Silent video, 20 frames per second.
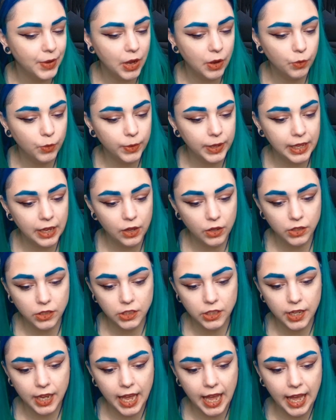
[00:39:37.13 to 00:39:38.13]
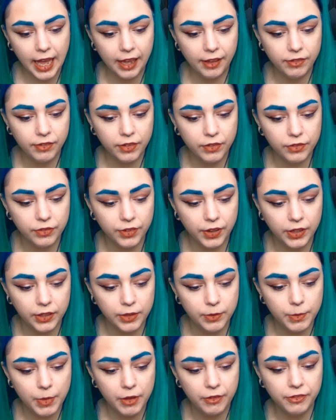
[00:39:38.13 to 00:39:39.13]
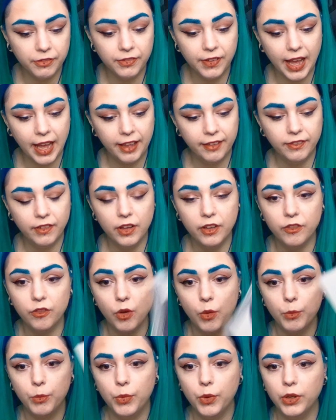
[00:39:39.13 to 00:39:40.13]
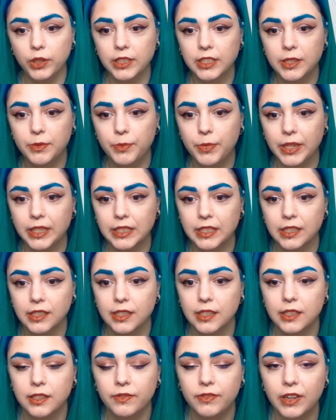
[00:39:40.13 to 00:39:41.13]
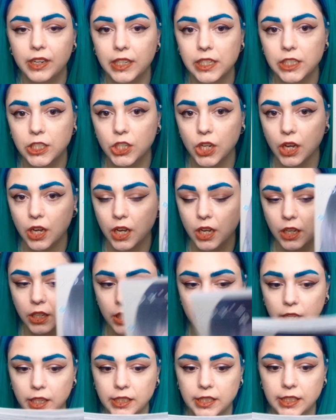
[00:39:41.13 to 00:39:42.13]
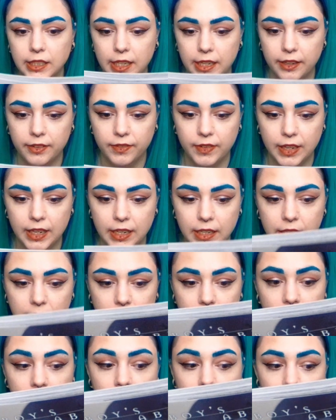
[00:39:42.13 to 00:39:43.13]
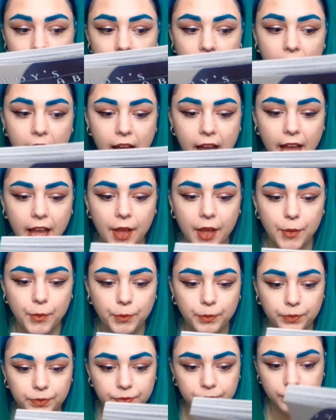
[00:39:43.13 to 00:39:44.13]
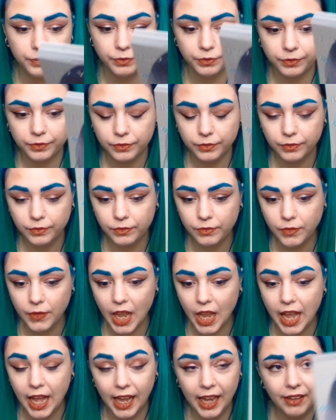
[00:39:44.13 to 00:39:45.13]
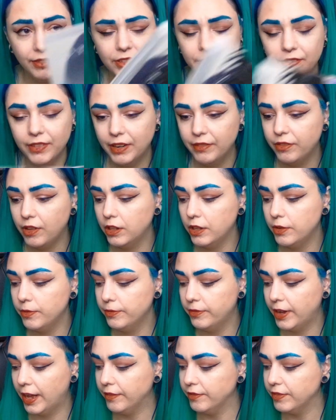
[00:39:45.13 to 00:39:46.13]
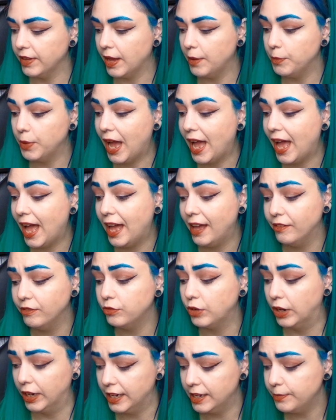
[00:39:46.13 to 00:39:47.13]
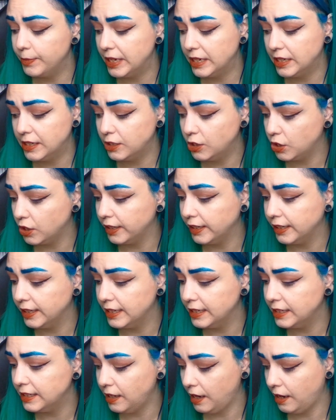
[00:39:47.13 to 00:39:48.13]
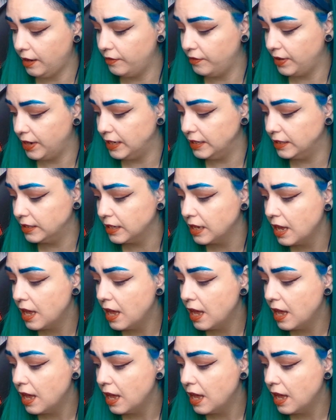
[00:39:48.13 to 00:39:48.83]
We also have volume 5 of Boys Abyss. This is a very dark series. I haven't read volume 5 yet, but I have really been enjoying this series.